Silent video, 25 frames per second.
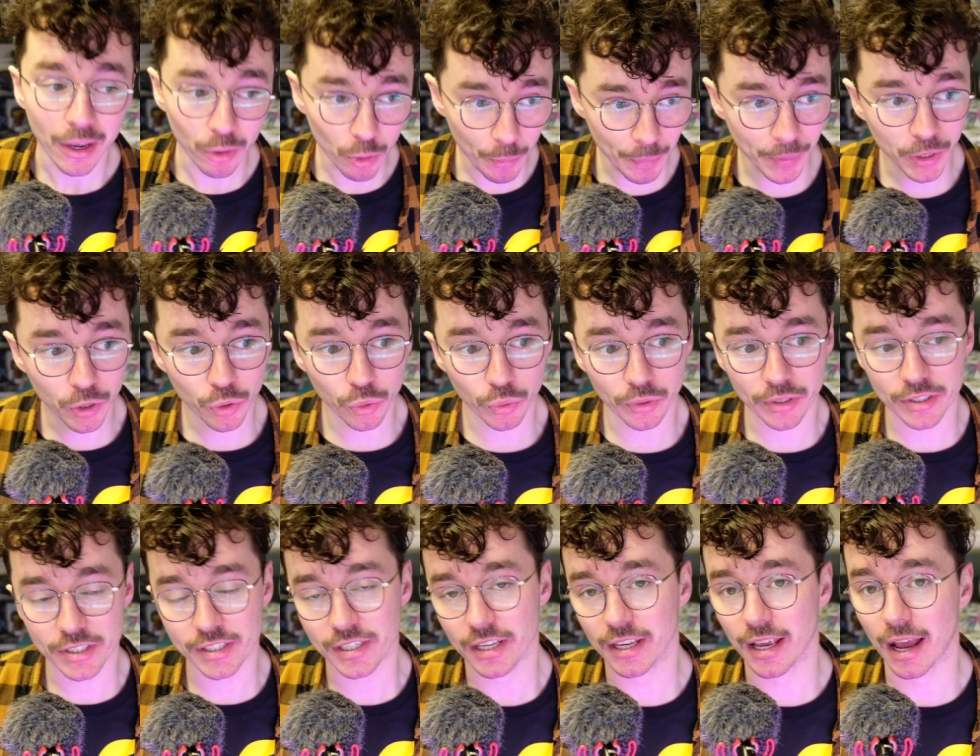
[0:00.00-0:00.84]
It would be cool
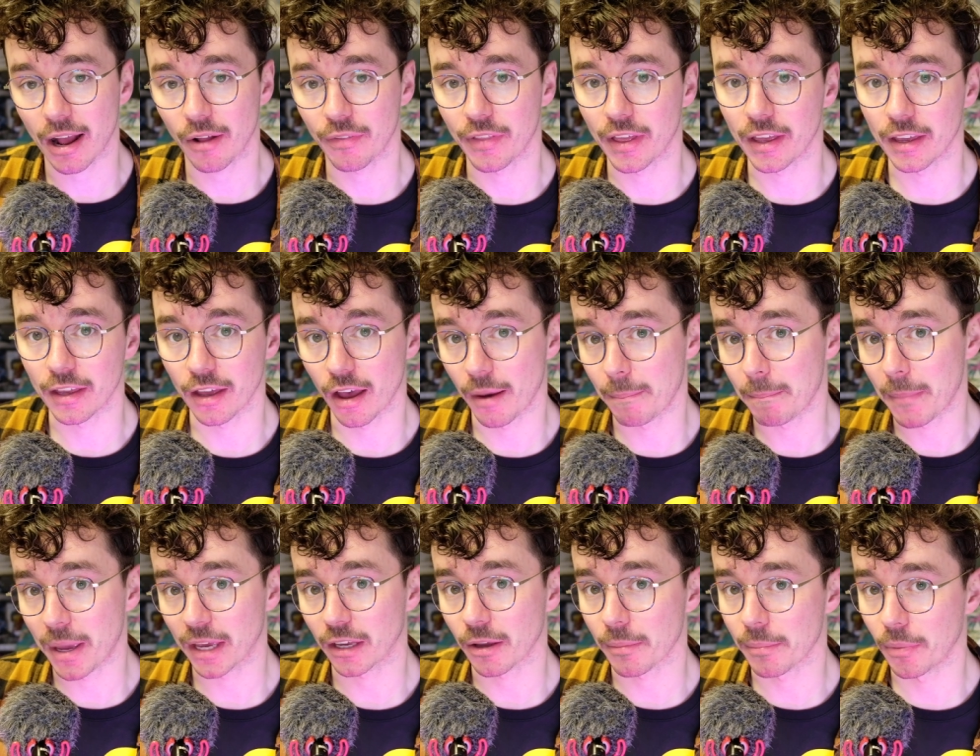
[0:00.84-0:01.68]
to see how they
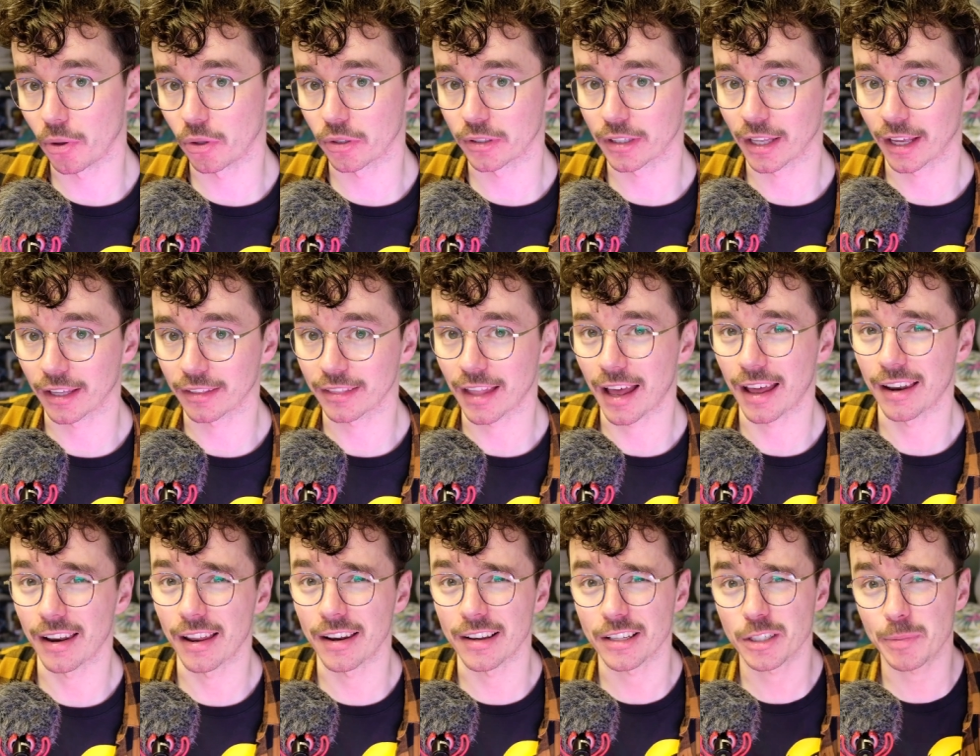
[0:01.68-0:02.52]
make a mold like
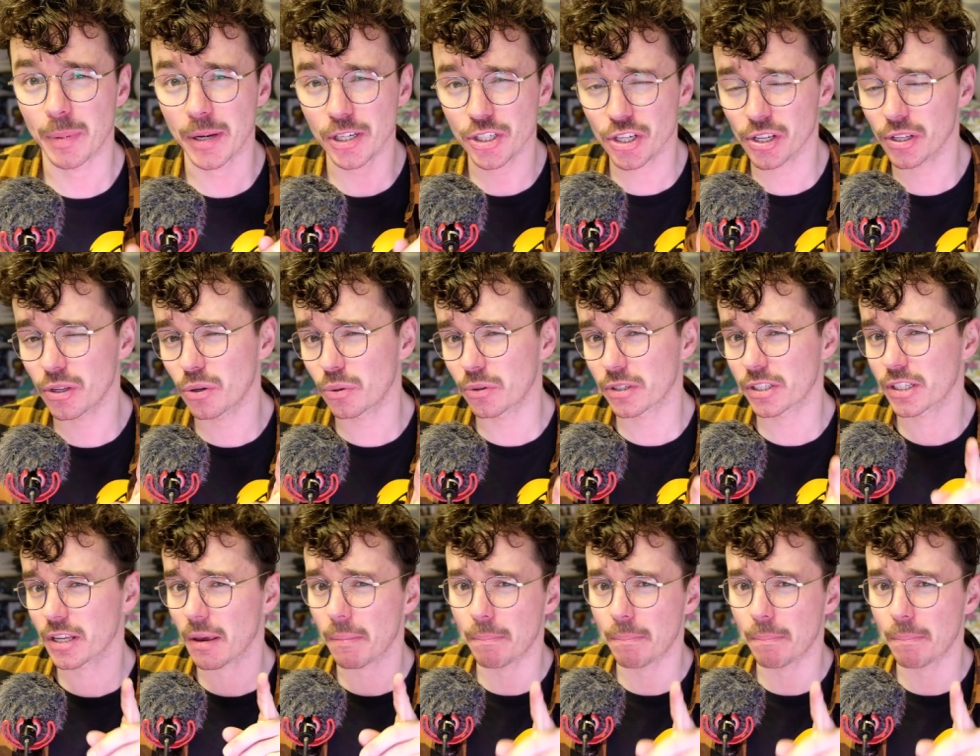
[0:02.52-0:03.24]
that and especially cool to see a